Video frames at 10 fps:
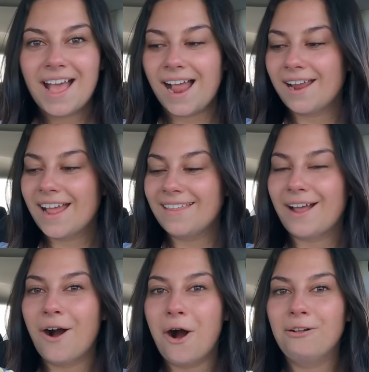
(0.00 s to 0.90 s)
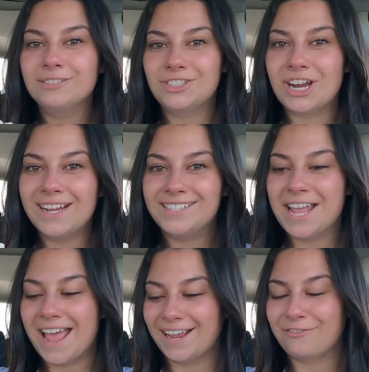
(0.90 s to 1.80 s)
I could get like a whole
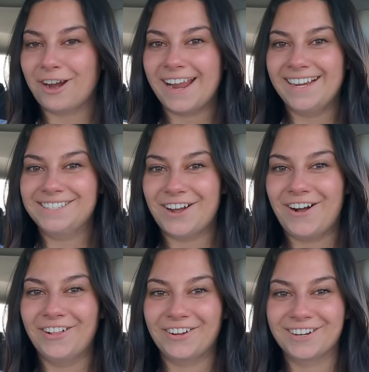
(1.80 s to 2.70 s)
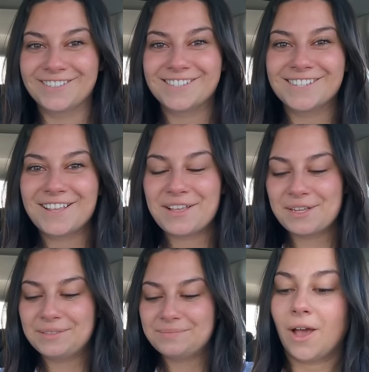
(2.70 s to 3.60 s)
cheesesteak for $8.
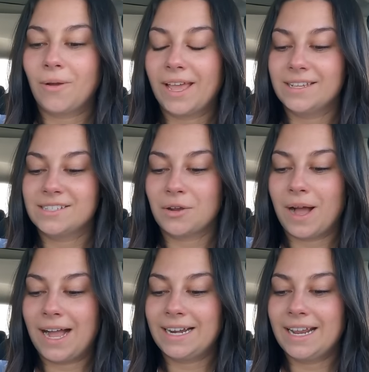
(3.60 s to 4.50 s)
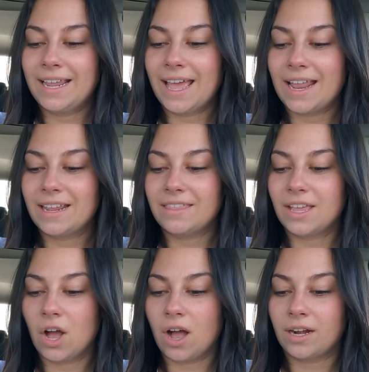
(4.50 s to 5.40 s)
Okay, so I didn't get
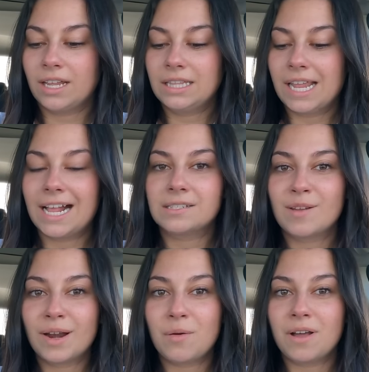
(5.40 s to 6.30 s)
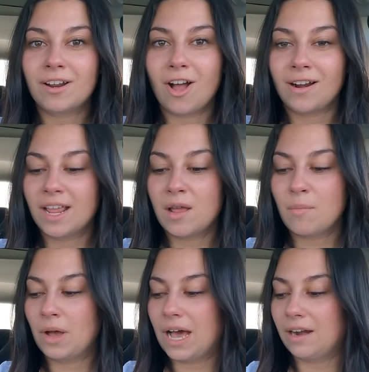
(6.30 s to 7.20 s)
anything on it. They asked me what I wanted on
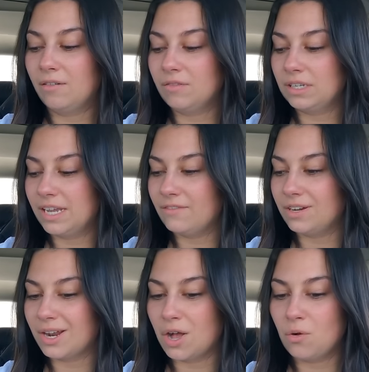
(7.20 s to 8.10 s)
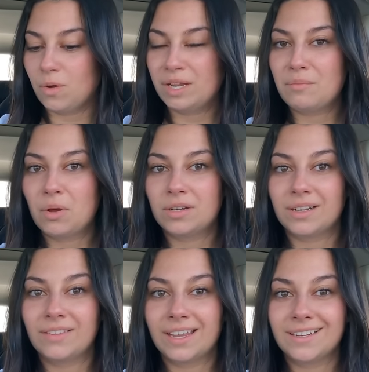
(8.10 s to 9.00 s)
it, but I don't really even know what you put
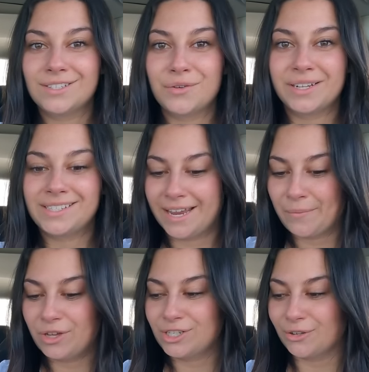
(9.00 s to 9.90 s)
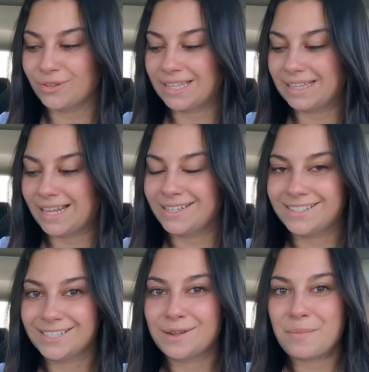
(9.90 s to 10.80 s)
on like a tuna sandwich other than
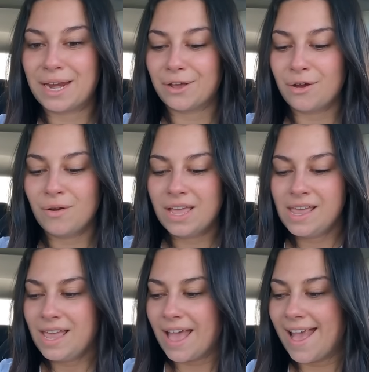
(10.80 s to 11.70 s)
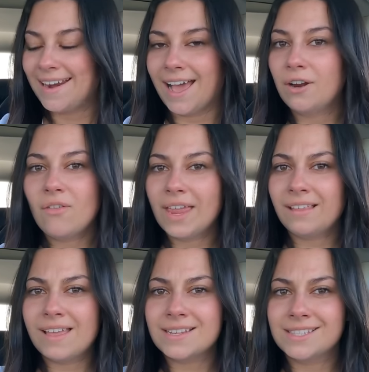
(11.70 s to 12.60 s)
lettuce and tomato. And I don't
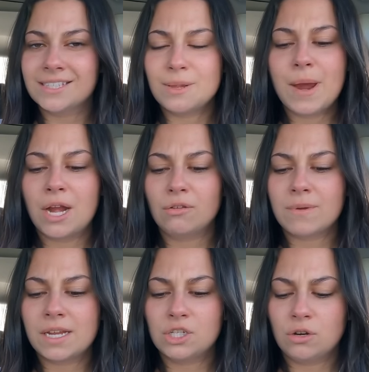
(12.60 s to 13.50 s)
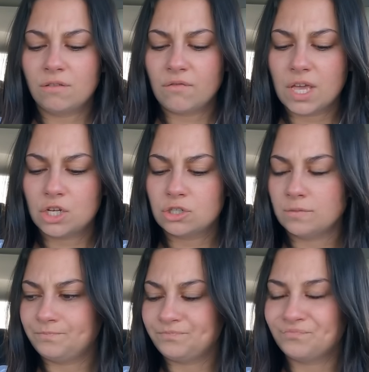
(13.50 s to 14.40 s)
like lettuce and tomato with my tuna fish.